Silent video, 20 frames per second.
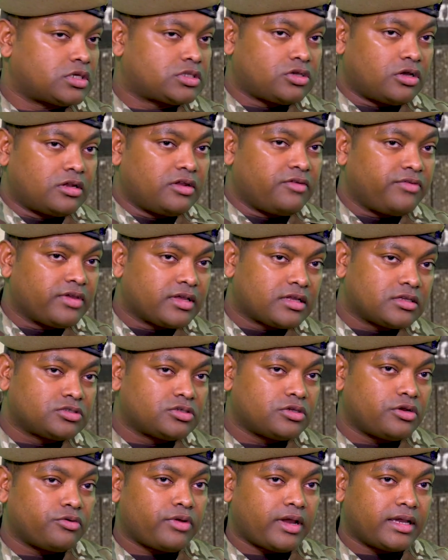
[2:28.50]
So I turned the
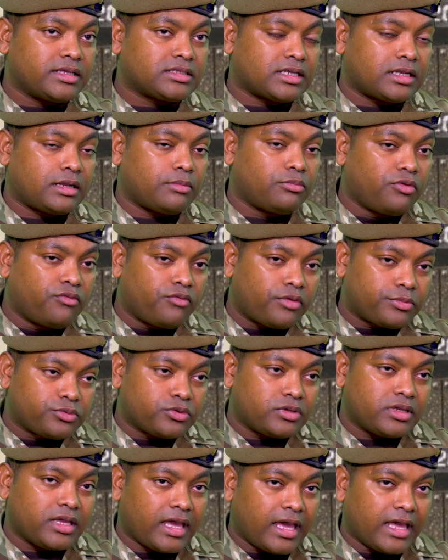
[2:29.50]
vehicle to the right and I moved
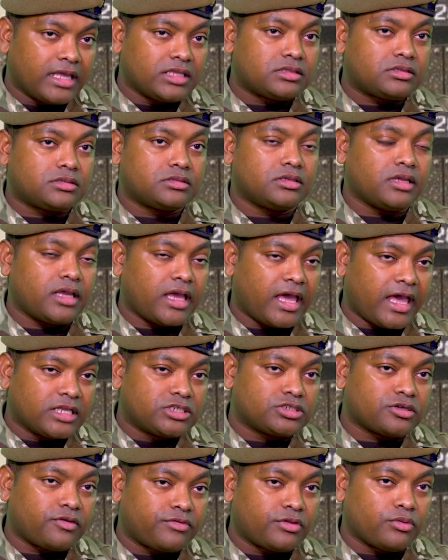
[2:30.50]
up to the
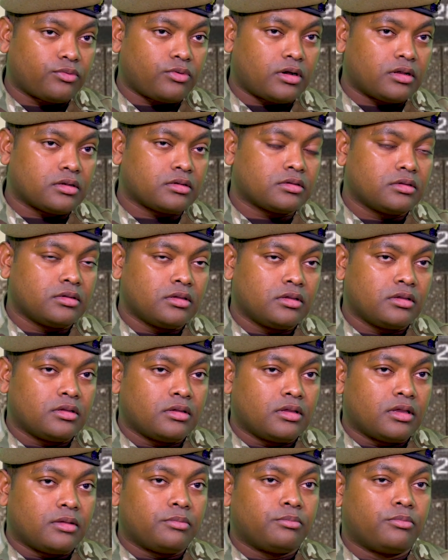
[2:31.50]
edge of the wall,
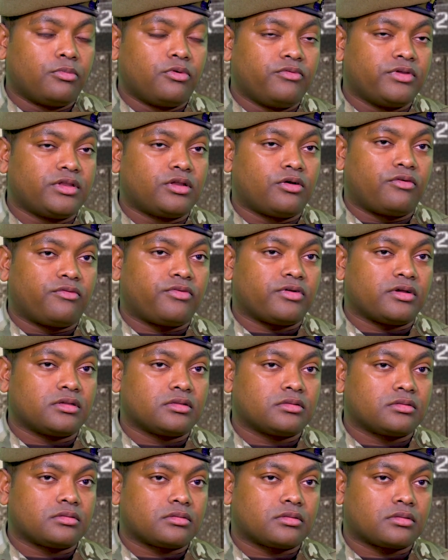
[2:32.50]
move it
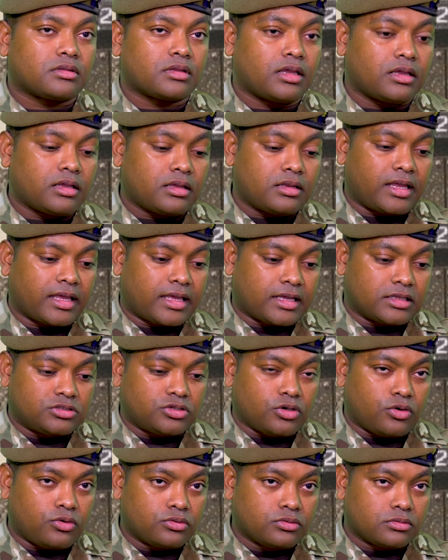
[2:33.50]
over like
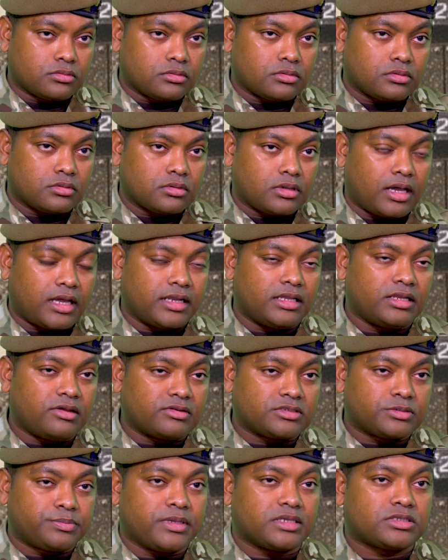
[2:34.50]
a door, had
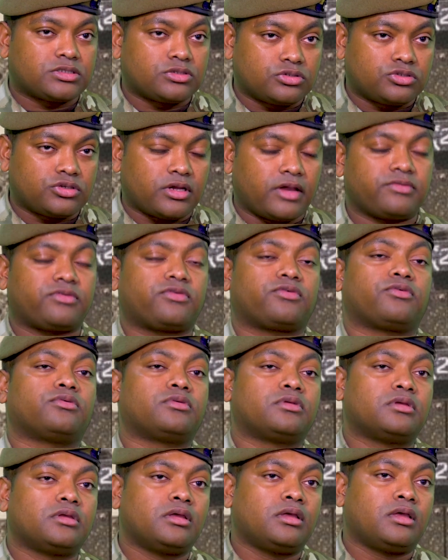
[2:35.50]
enough space to drive
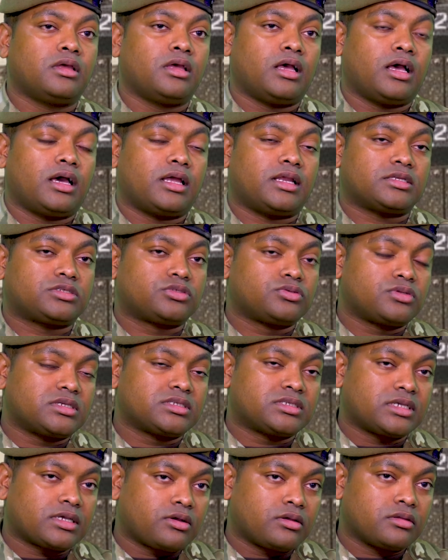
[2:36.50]
through. And as
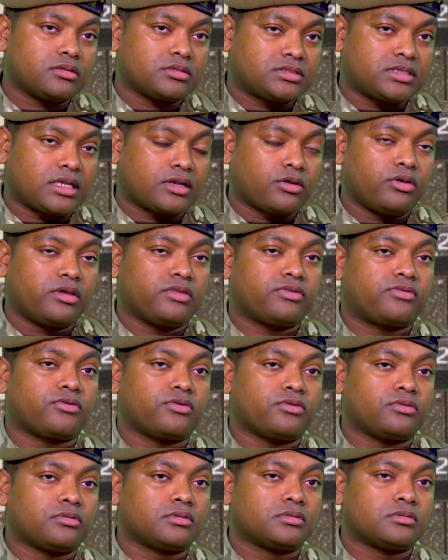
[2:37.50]
soon as I started going
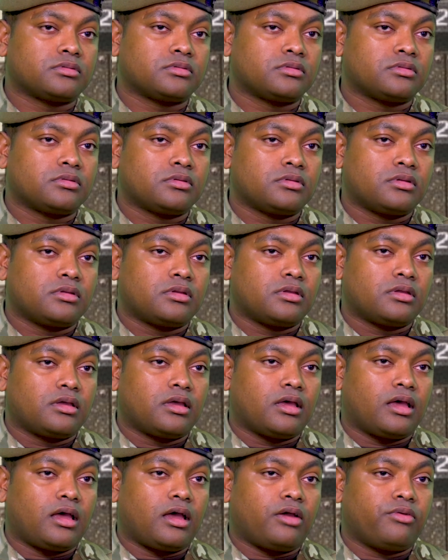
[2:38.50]
through,
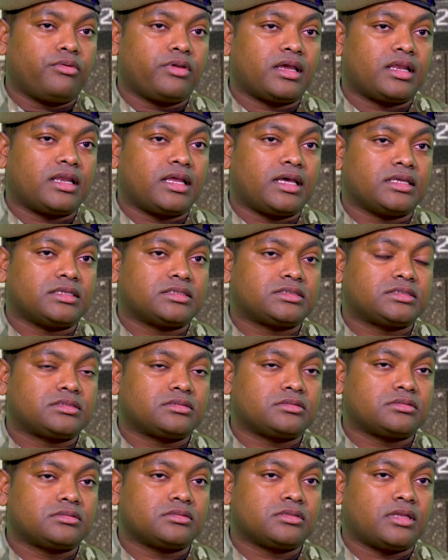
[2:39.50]
I
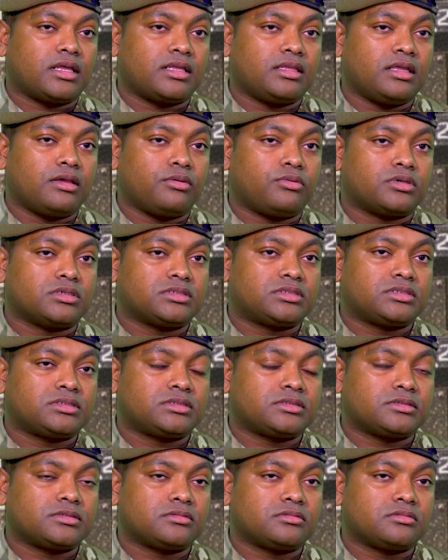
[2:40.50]
realized that there
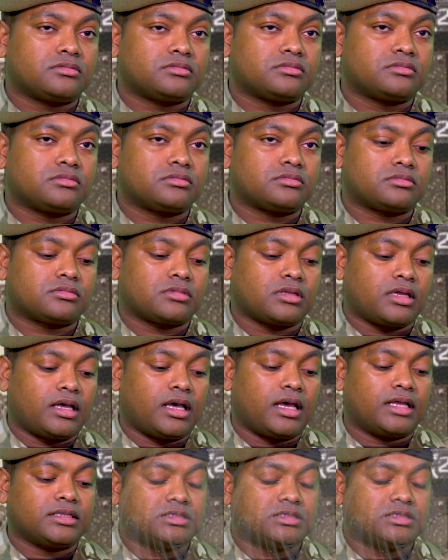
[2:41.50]
was an